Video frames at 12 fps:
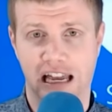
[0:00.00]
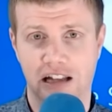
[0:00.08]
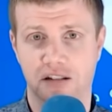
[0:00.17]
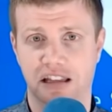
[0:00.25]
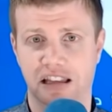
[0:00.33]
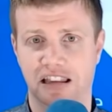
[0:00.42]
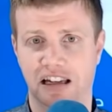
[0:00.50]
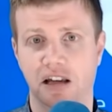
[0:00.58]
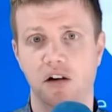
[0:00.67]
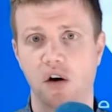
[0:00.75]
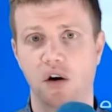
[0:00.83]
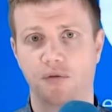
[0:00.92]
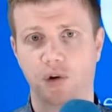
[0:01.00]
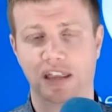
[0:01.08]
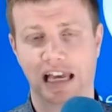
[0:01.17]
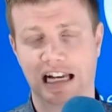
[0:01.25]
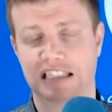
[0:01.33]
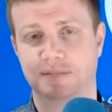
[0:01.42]
healthy thing for
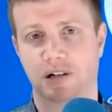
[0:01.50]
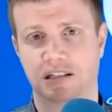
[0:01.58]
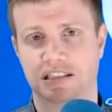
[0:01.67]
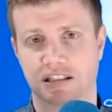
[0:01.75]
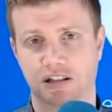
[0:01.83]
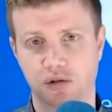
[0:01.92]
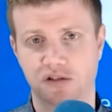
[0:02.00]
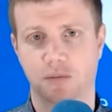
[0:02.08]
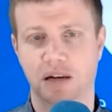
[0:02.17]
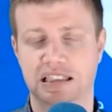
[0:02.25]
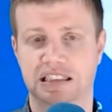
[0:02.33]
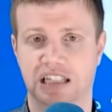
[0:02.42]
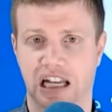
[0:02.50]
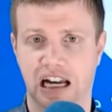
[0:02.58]
the Xbox user base,